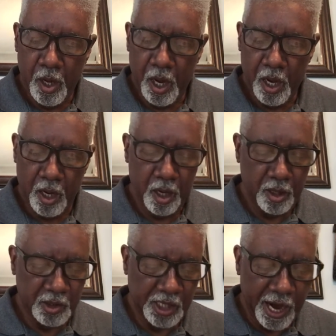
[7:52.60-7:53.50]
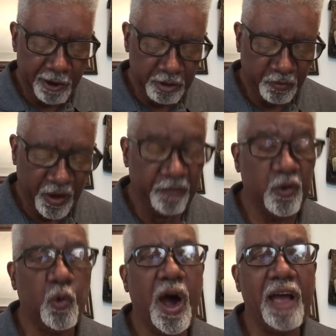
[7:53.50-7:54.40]
Osiris'
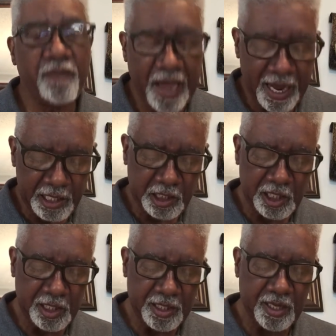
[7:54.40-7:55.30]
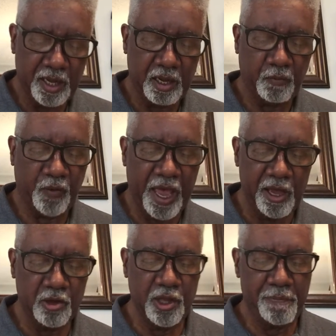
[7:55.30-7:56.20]
faithful wife Isis
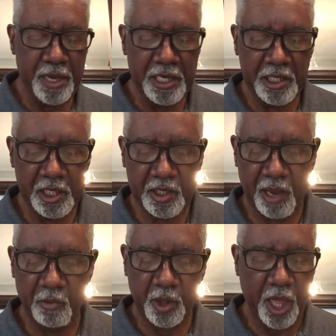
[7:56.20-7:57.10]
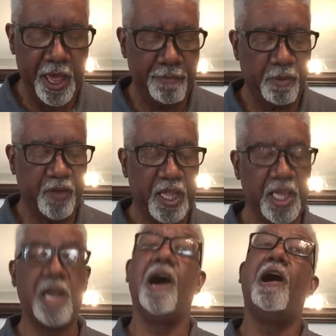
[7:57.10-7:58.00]
found the pieces, and with the help of
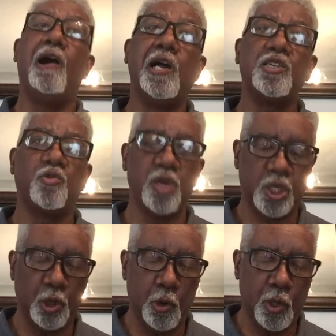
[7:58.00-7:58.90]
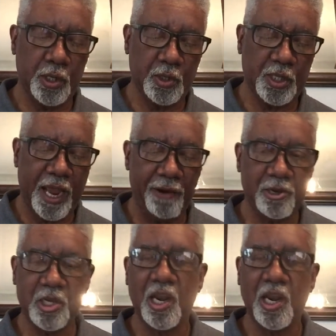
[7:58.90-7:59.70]
other gods, restored Osiris to